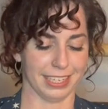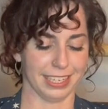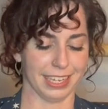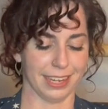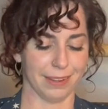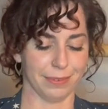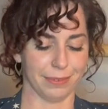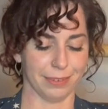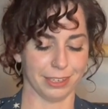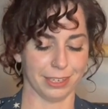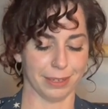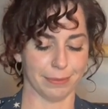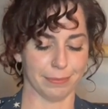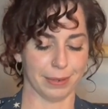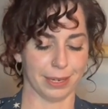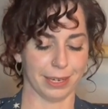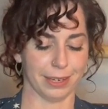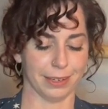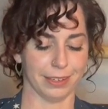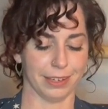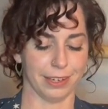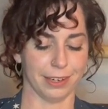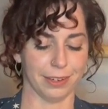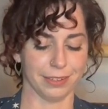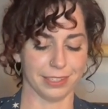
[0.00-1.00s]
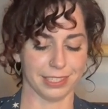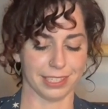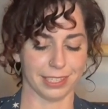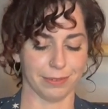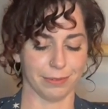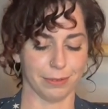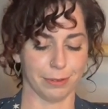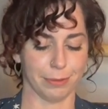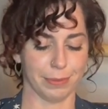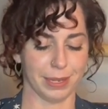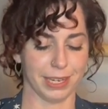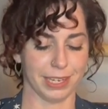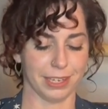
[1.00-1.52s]
yeah, we'll compare notes and
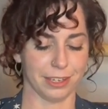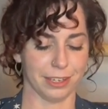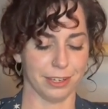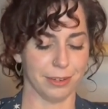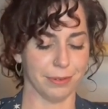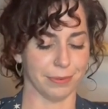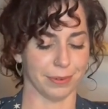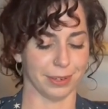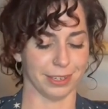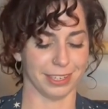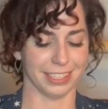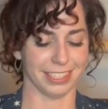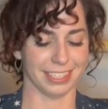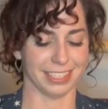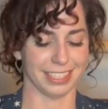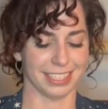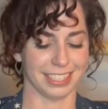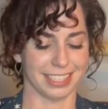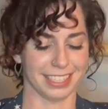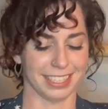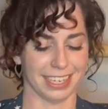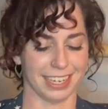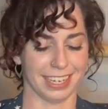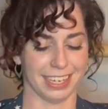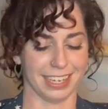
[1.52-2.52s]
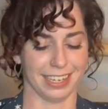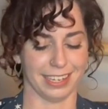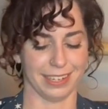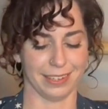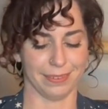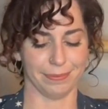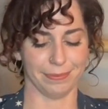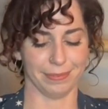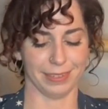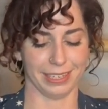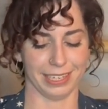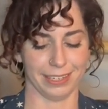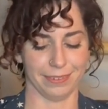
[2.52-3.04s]
we'll make new ones.
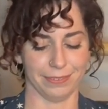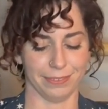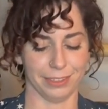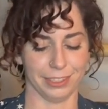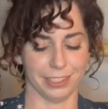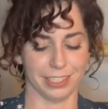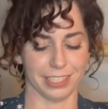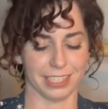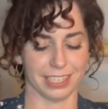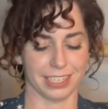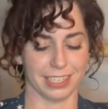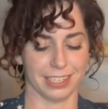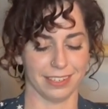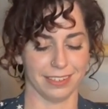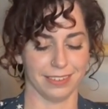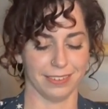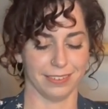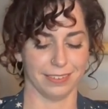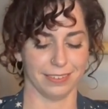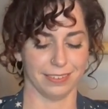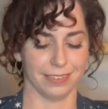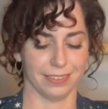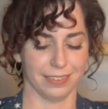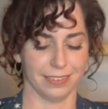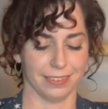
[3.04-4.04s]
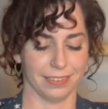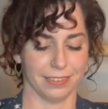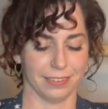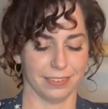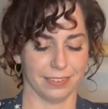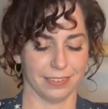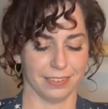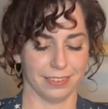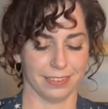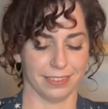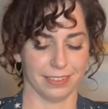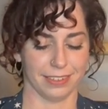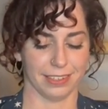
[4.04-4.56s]
And we'll just,
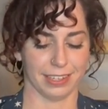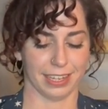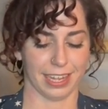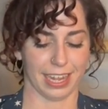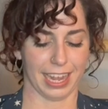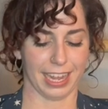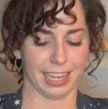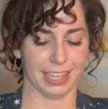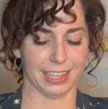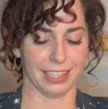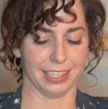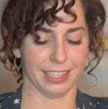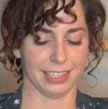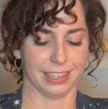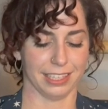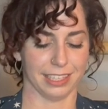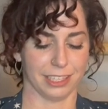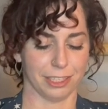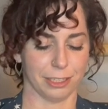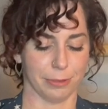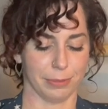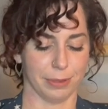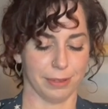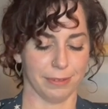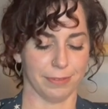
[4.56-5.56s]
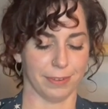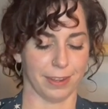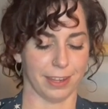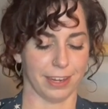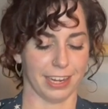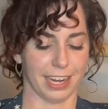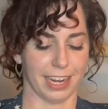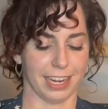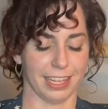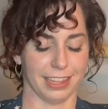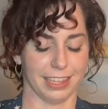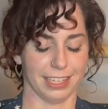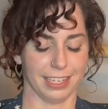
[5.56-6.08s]
I think this will be fun.
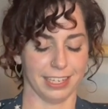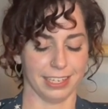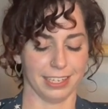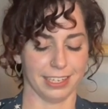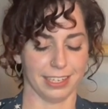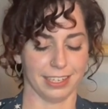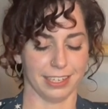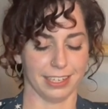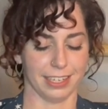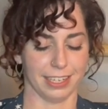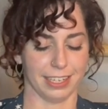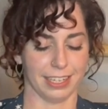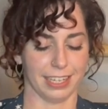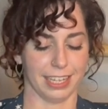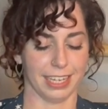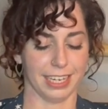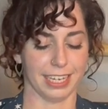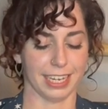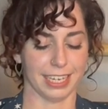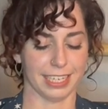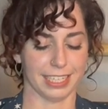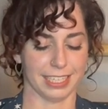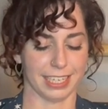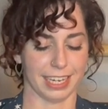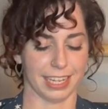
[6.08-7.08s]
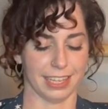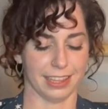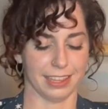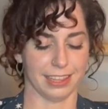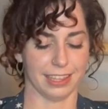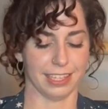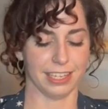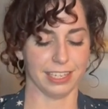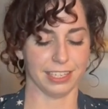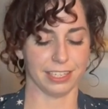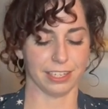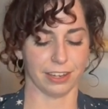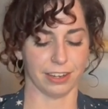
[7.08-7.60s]
I think, like I said,
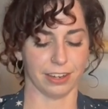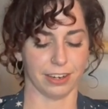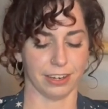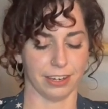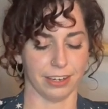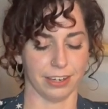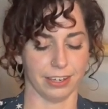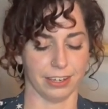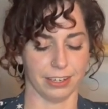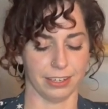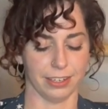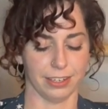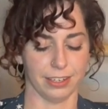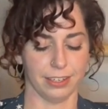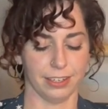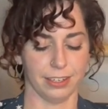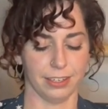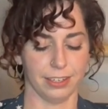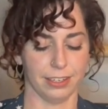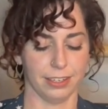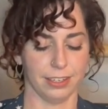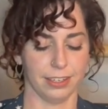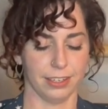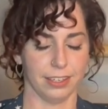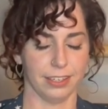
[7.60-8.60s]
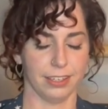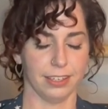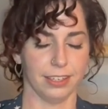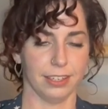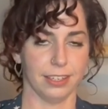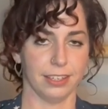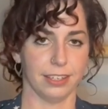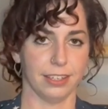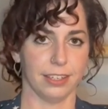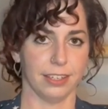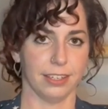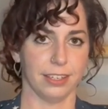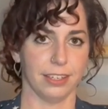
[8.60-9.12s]
these are
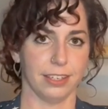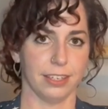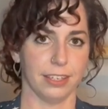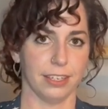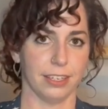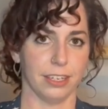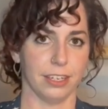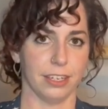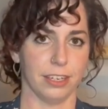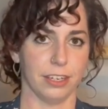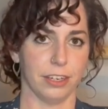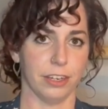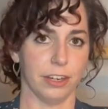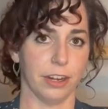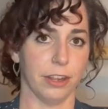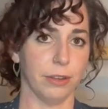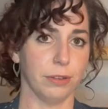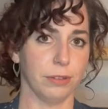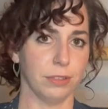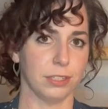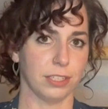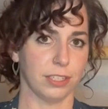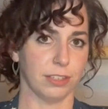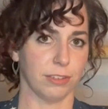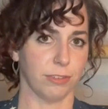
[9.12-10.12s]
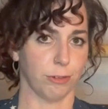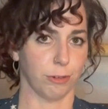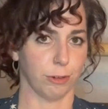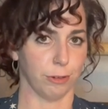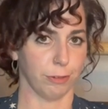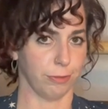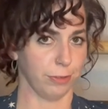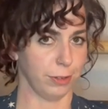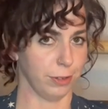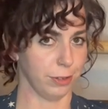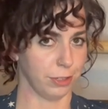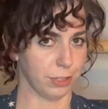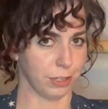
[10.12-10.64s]
notes for
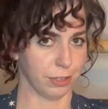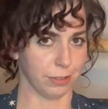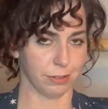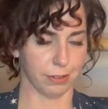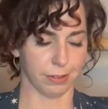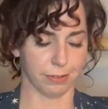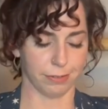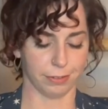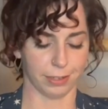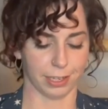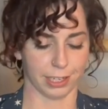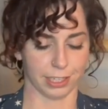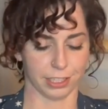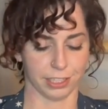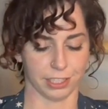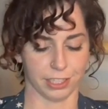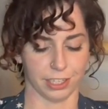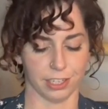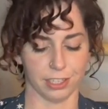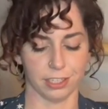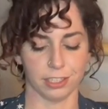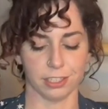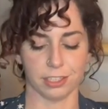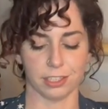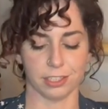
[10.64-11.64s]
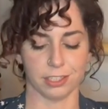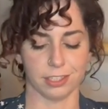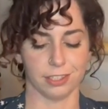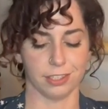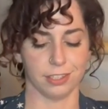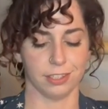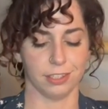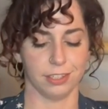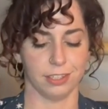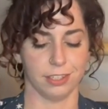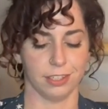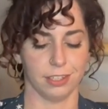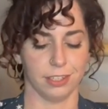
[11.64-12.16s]
future reflections,
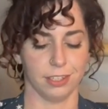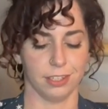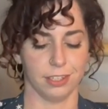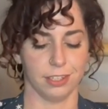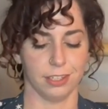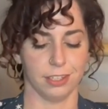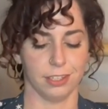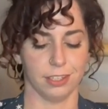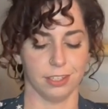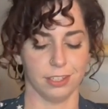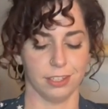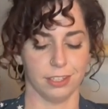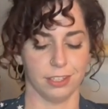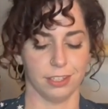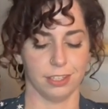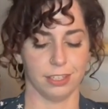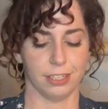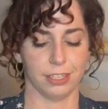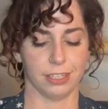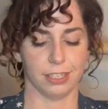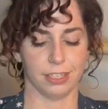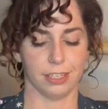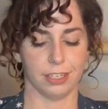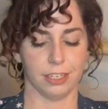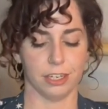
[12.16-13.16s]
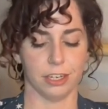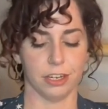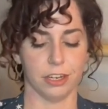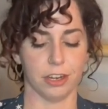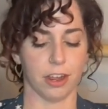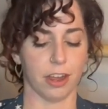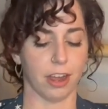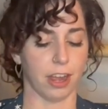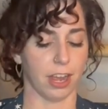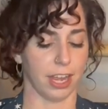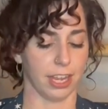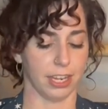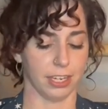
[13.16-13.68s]

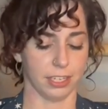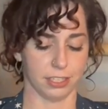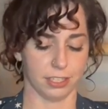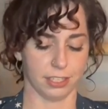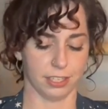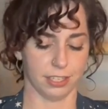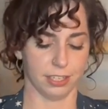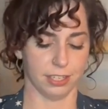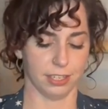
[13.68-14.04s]
not